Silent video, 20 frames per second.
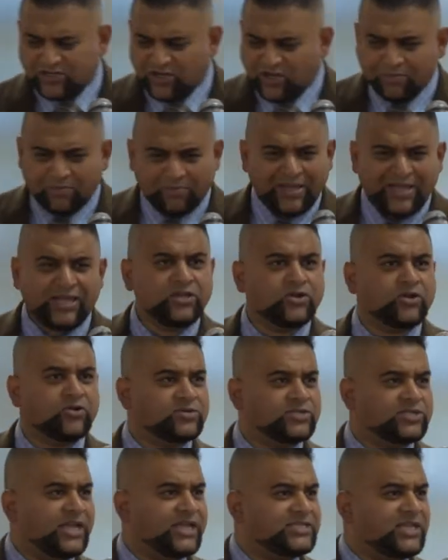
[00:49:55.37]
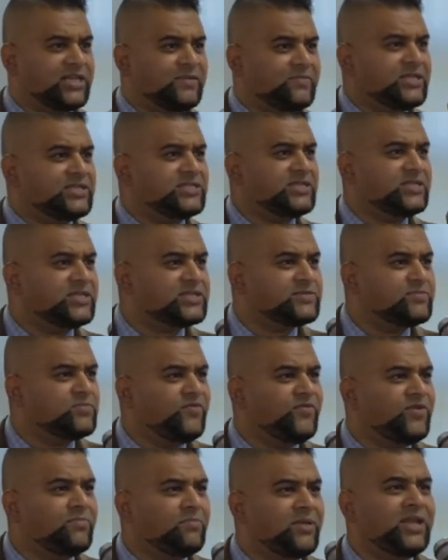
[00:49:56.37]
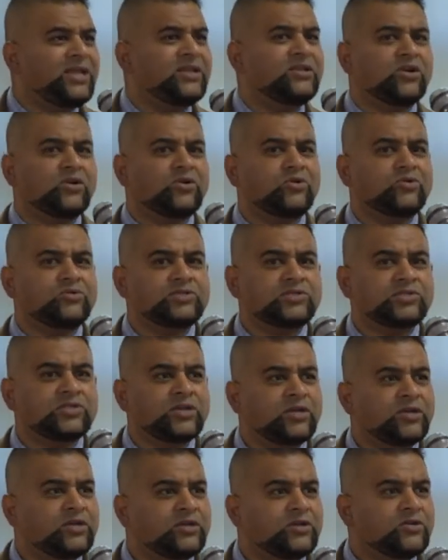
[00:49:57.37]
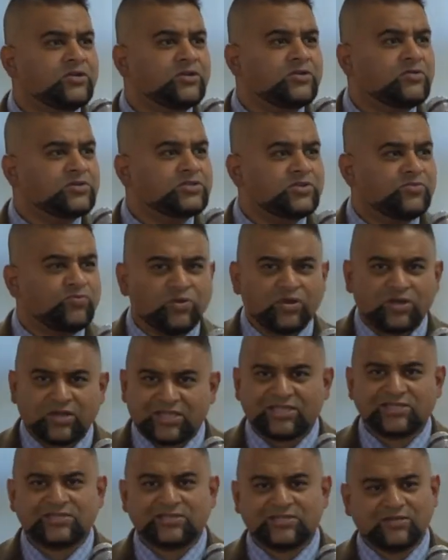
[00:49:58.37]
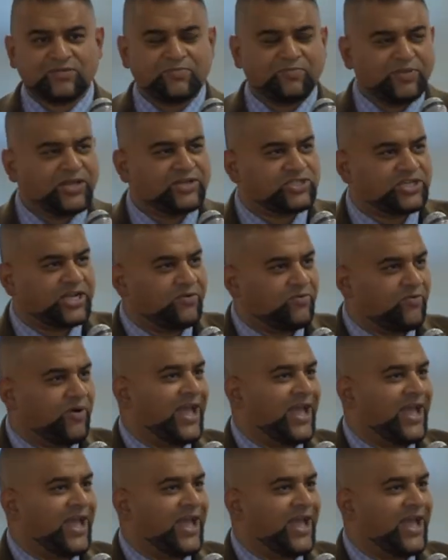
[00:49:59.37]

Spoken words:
called Mean Girls Day. Has anybody seen this movie, Mean Girls? This is a Gen